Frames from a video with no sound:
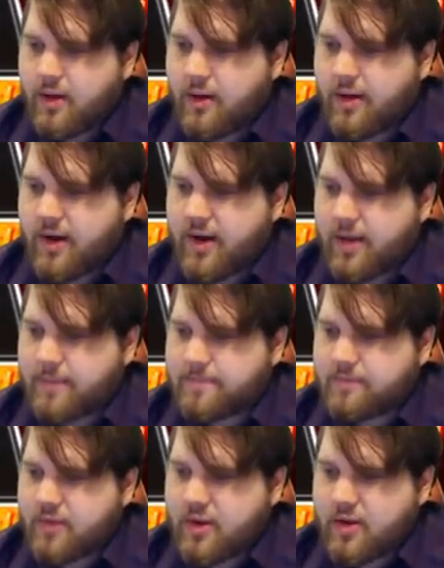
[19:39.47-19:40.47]
Alright.
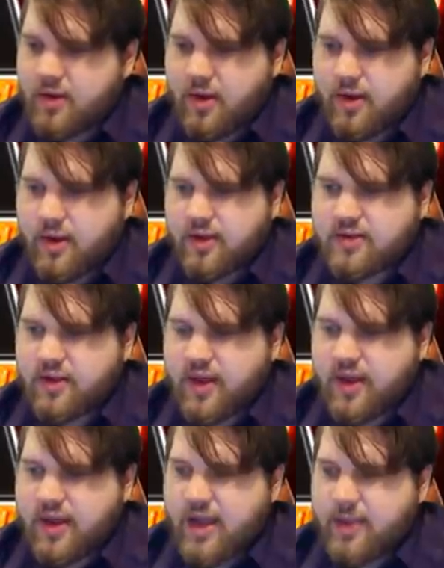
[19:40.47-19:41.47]
Okay, so that